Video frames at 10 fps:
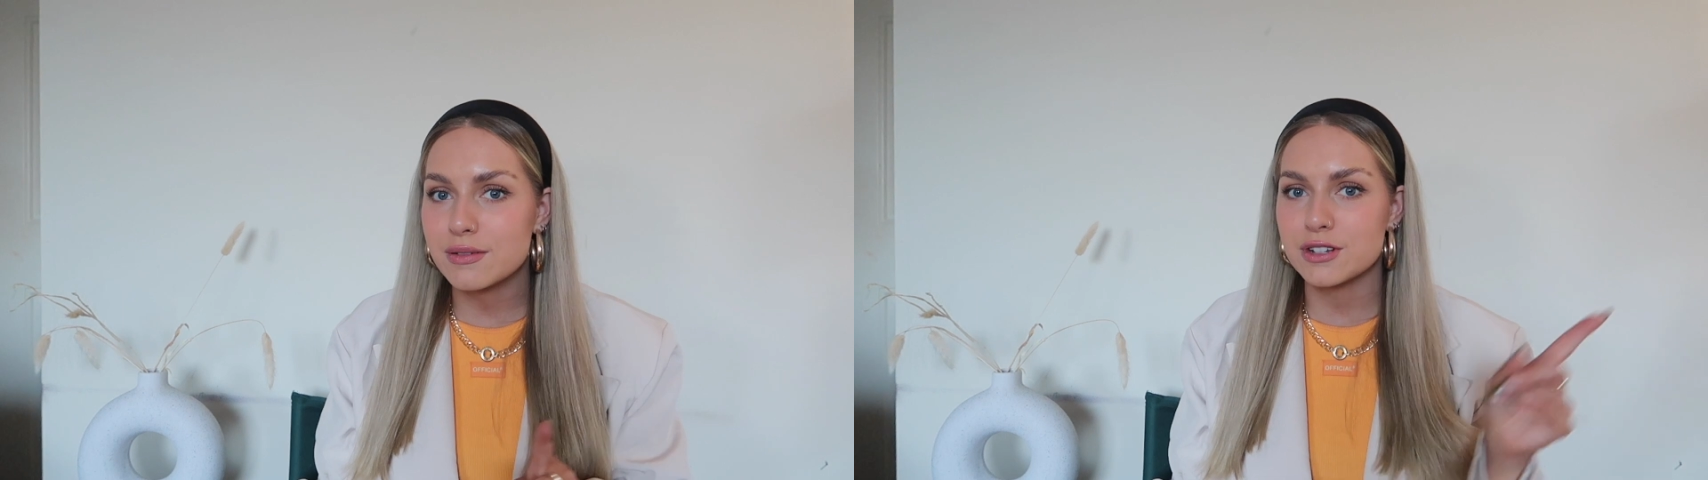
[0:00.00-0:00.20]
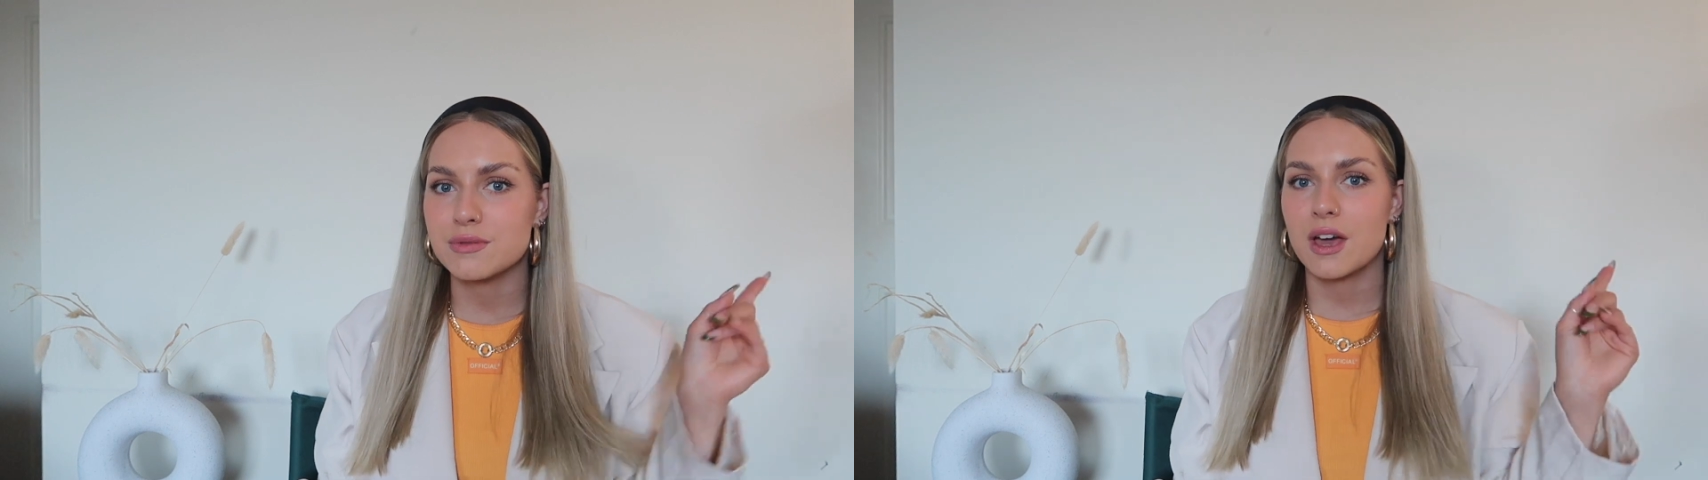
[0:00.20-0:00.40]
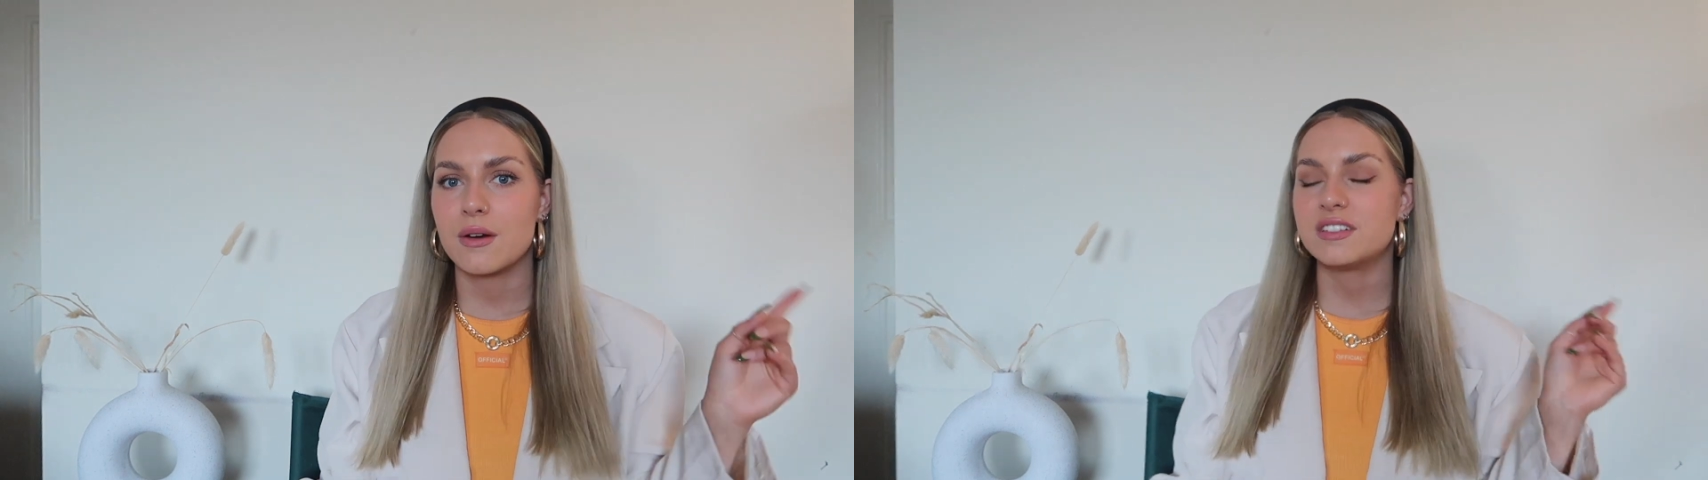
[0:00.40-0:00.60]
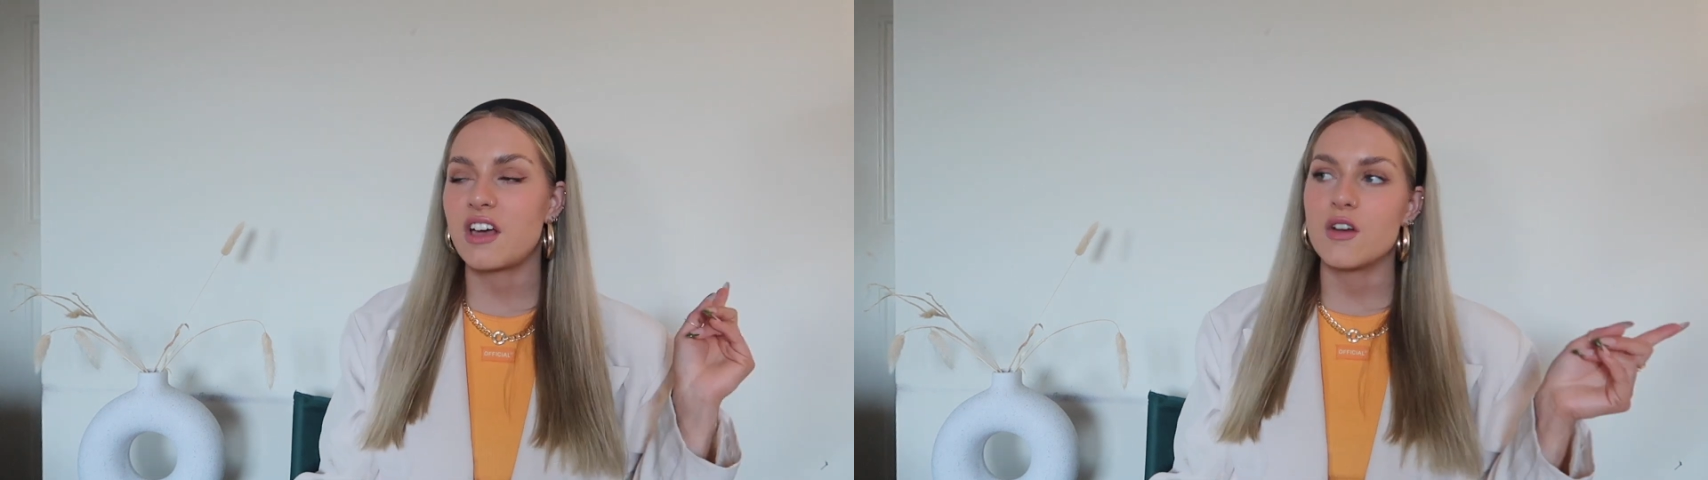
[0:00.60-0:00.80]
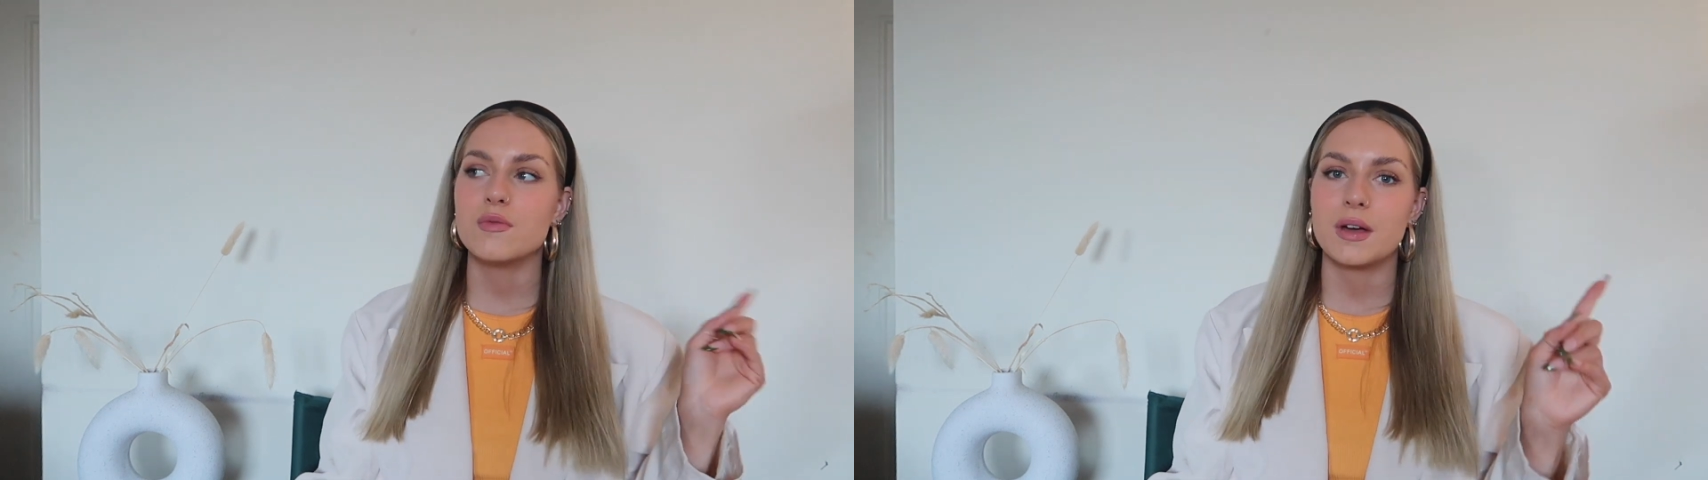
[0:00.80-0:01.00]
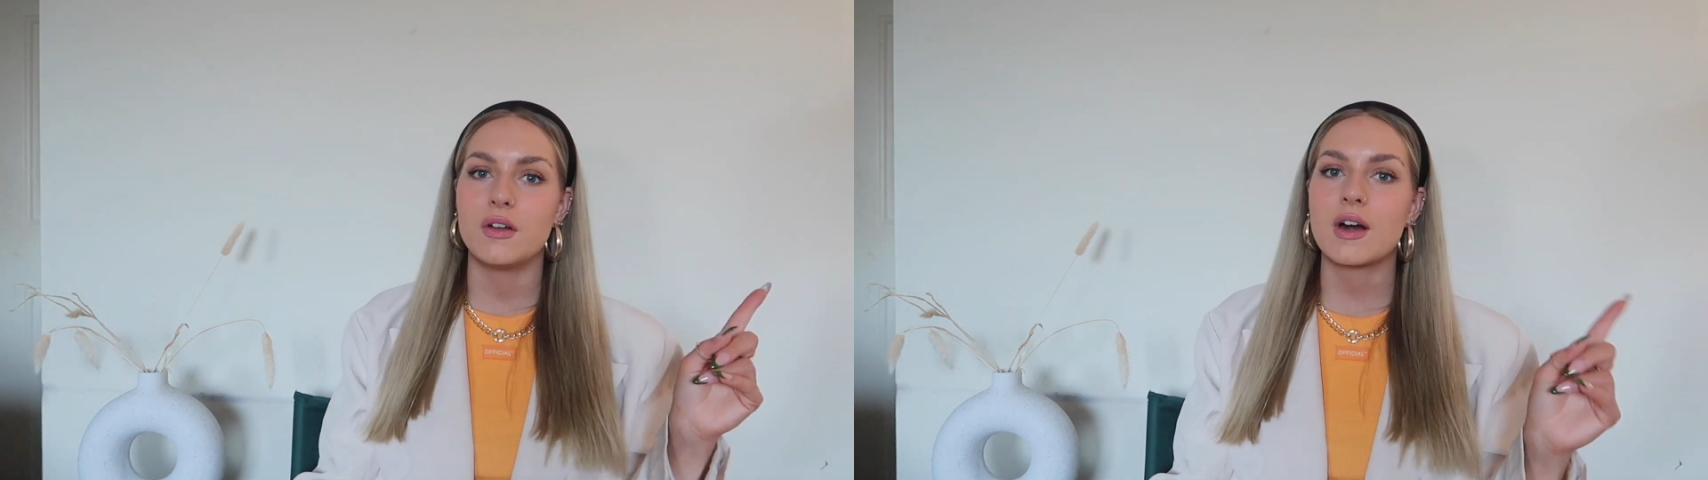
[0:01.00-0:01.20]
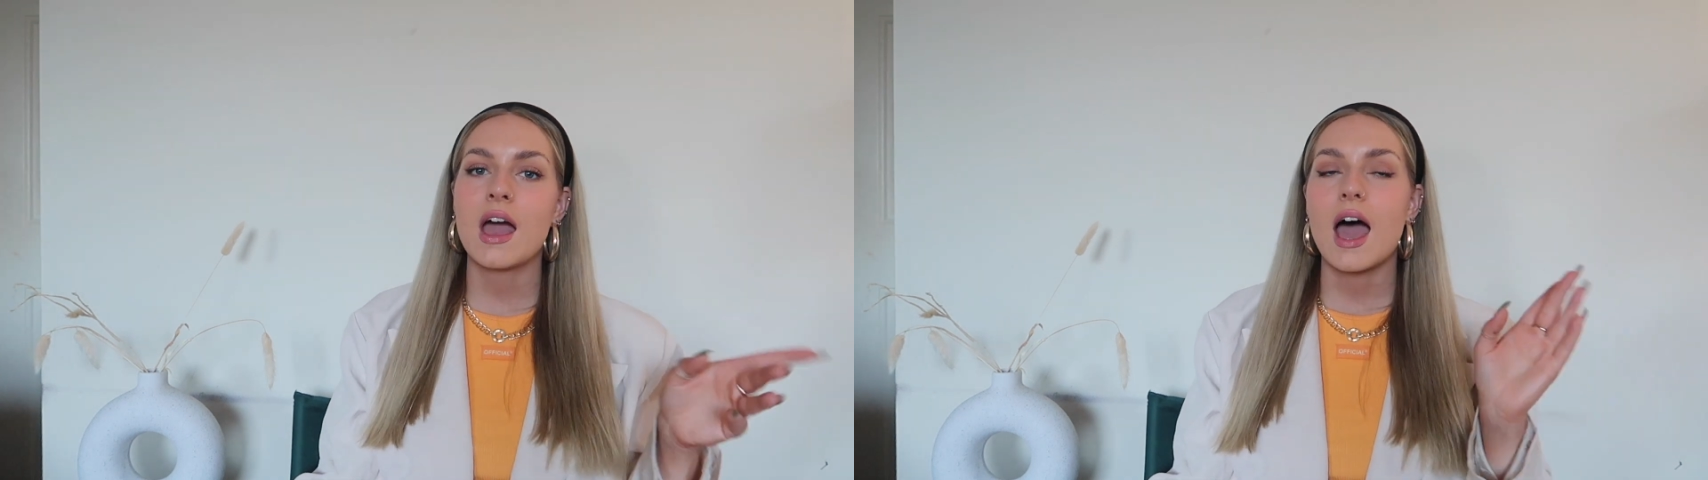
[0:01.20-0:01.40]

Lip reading: do though is oat milk.